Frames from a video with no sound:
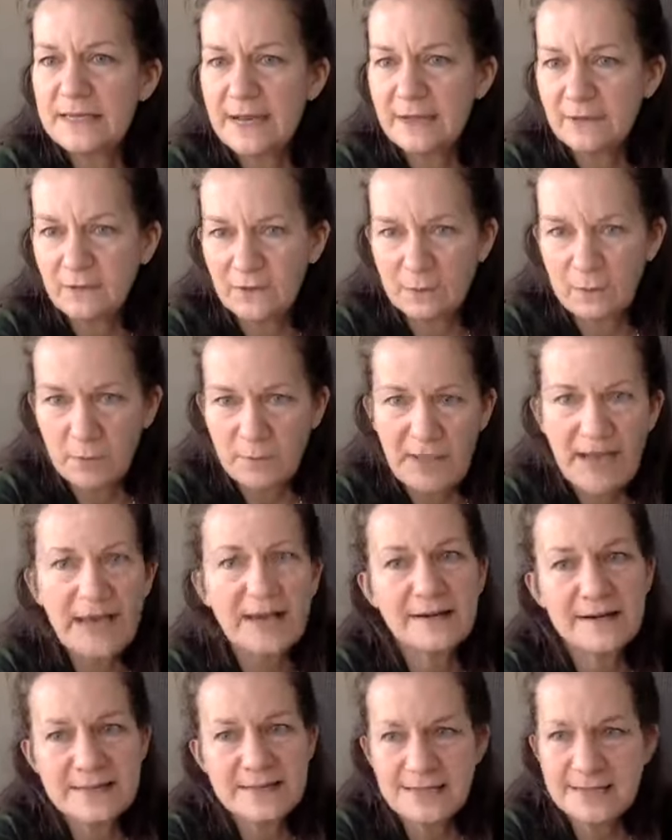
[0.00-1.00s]
Downloadable
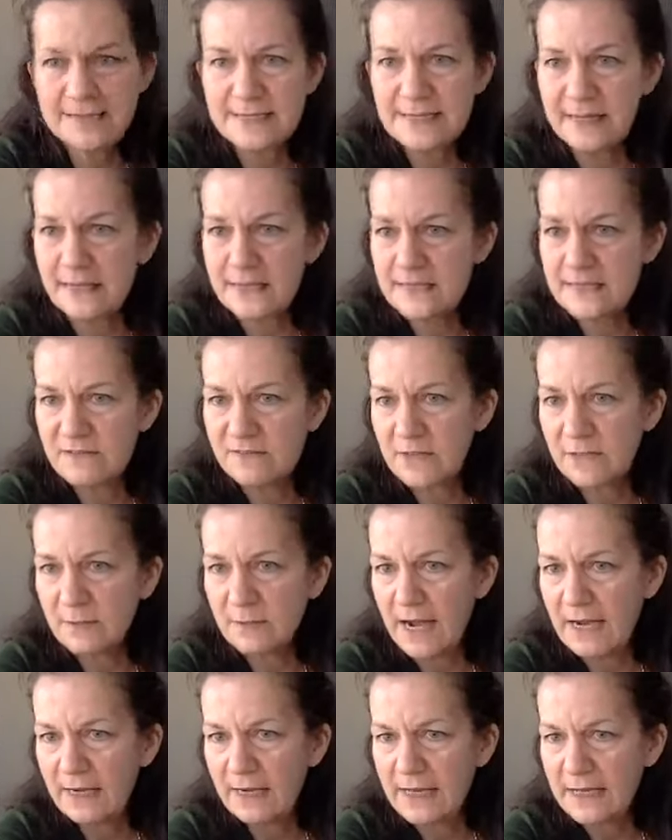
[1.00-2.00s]
pattern, as I said, it's
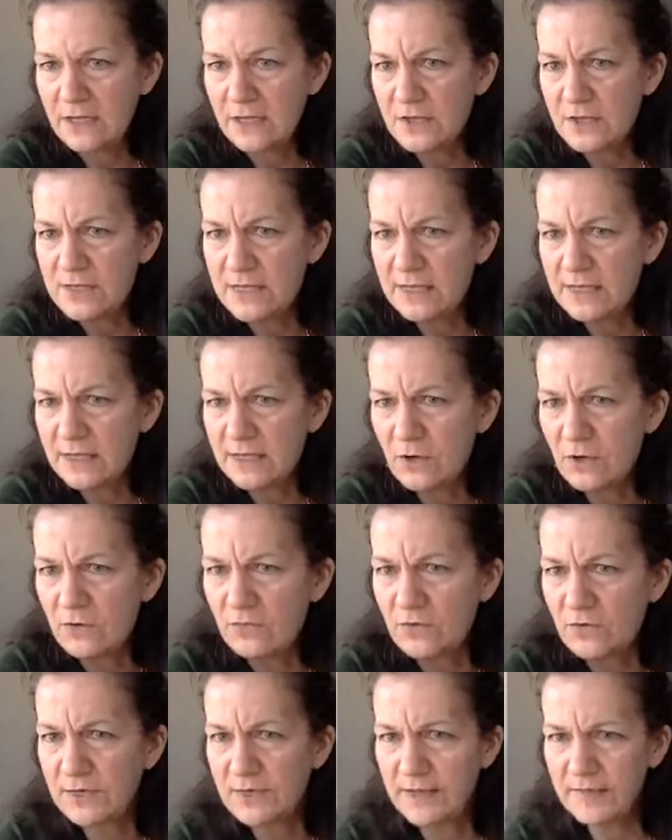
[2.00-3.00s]
available. Like using it
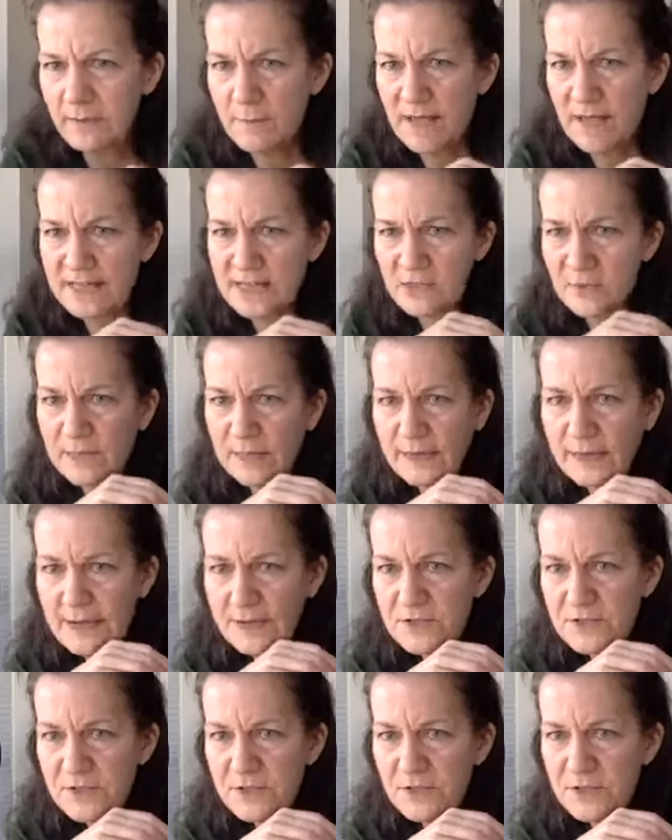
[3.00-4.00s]
over another mask, so it
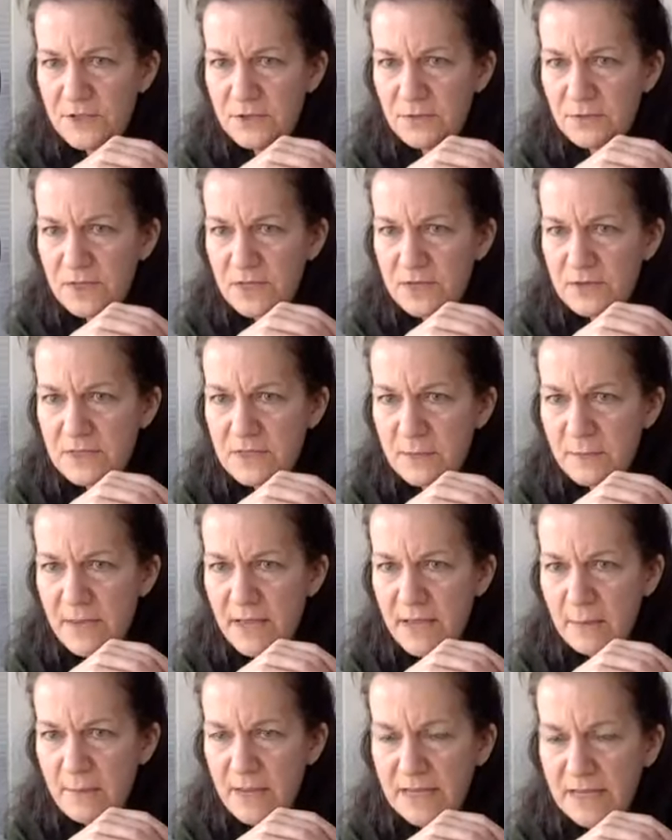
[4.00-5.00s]
allows you to reuse the
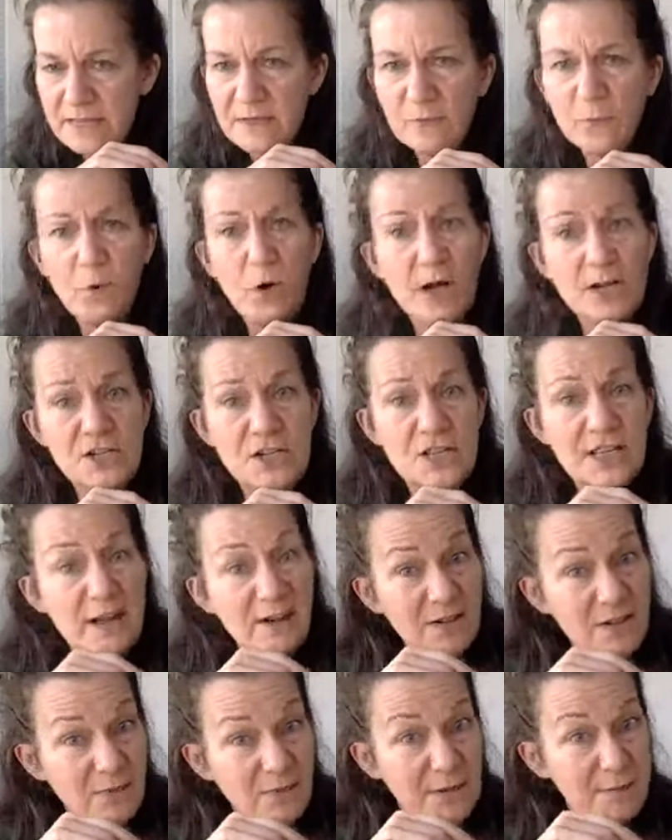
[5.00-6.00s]
main mask and wash
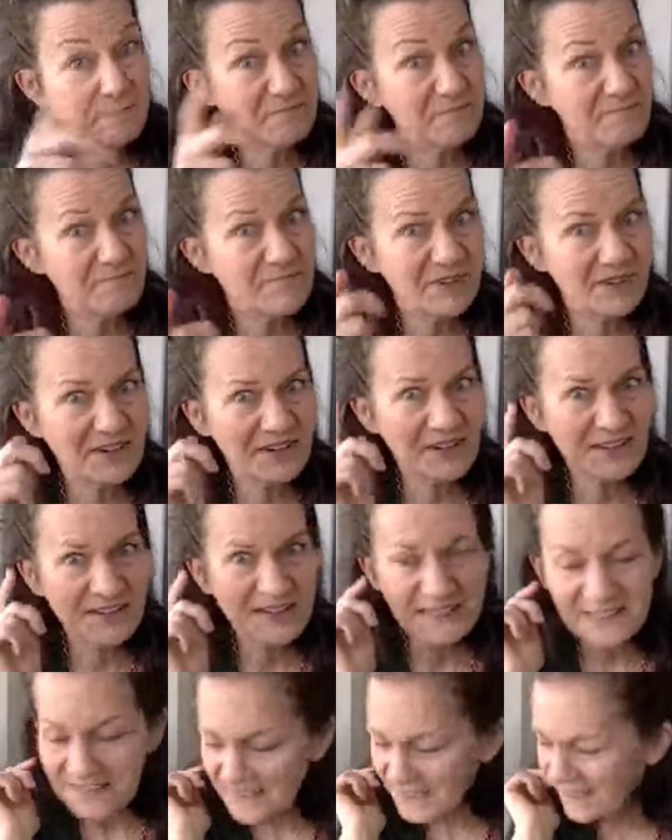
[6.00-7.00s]
the outer one. Very good
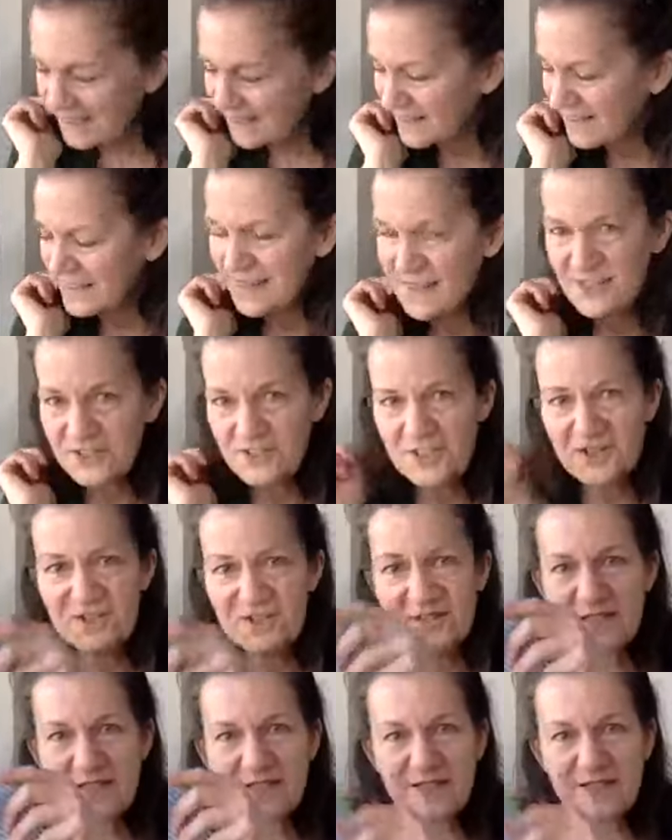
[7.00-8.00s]
idea. So
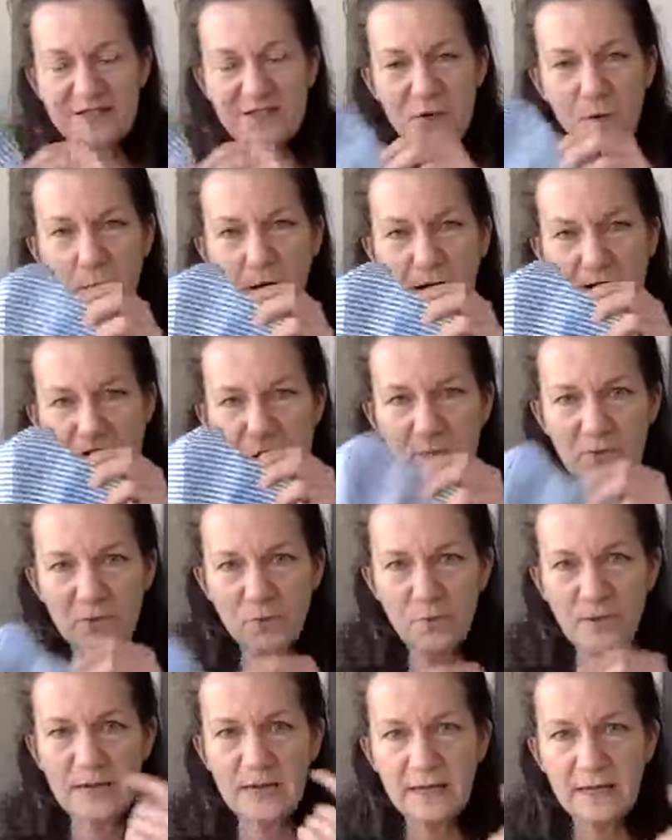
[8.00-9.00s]
use this as your
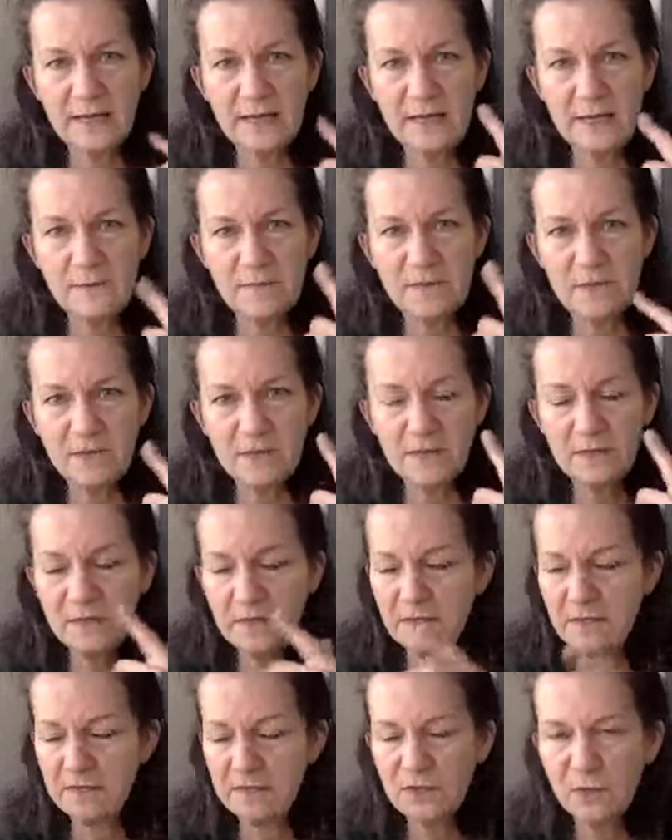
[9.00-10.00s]
washable one and keep the
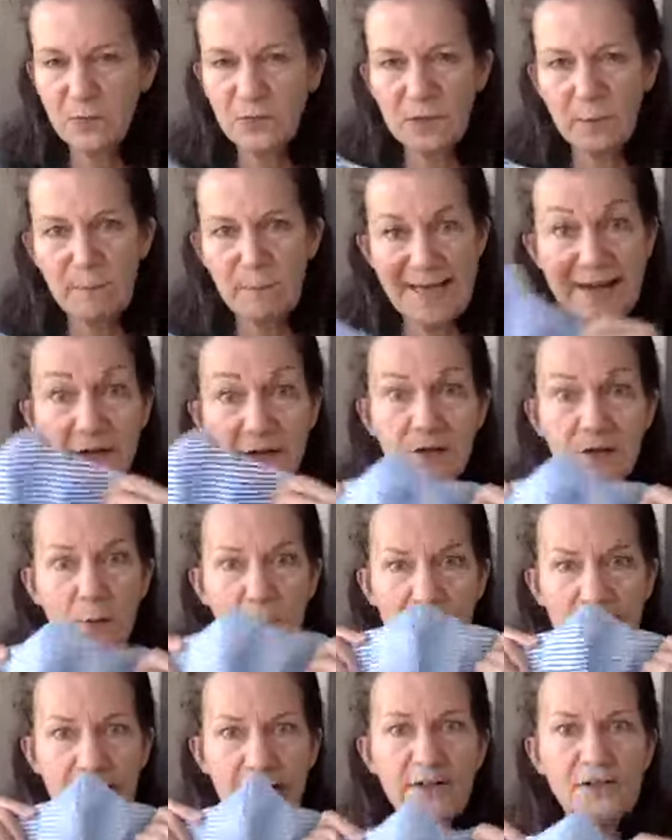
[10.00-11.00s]
real
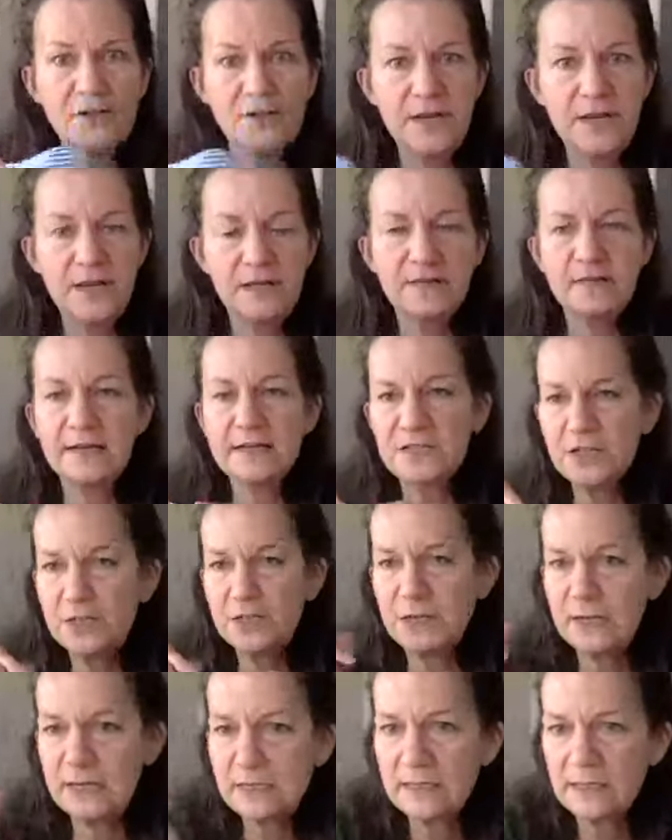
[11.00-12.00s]
medical one underneath. That's a
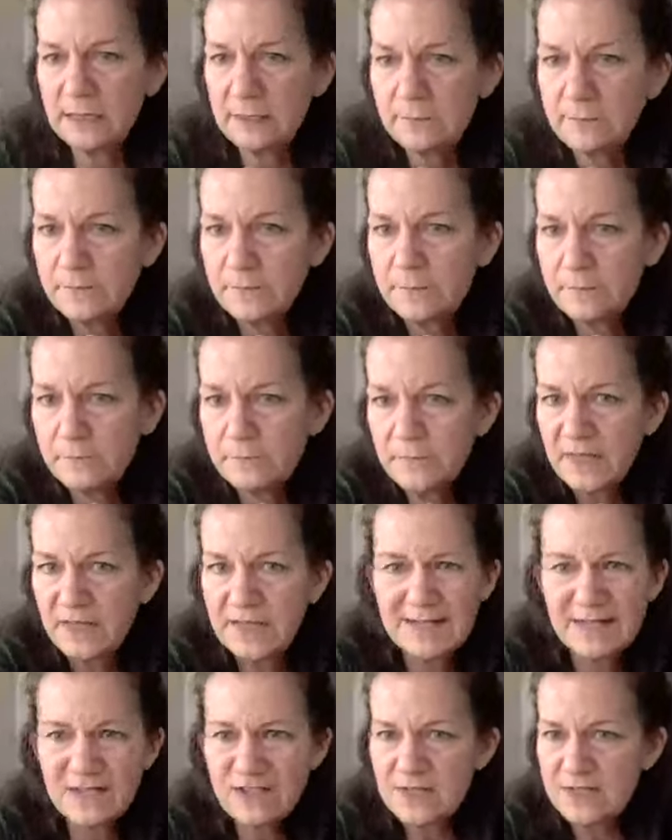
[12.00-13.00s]
good idea.
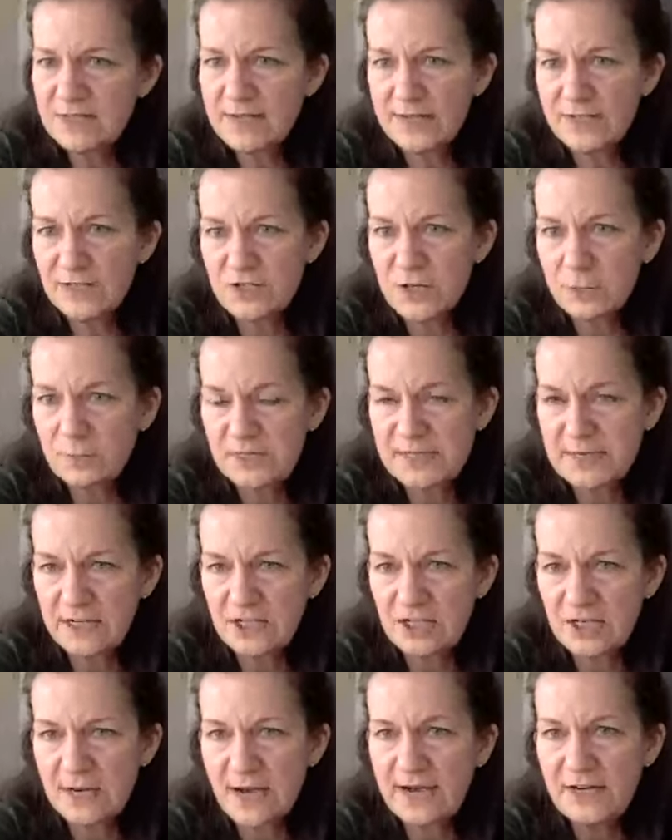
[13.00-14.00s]
It's just extra
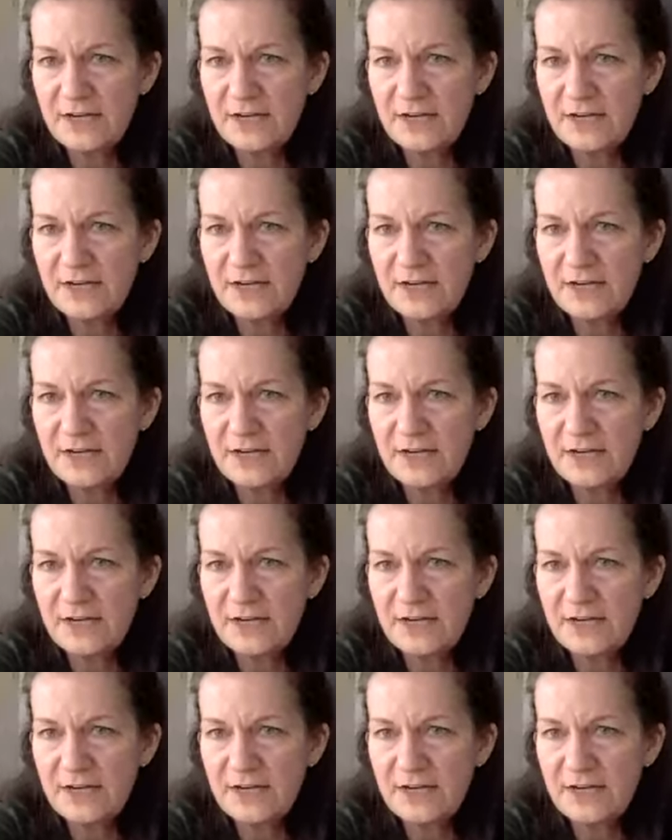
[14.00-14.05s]
protection.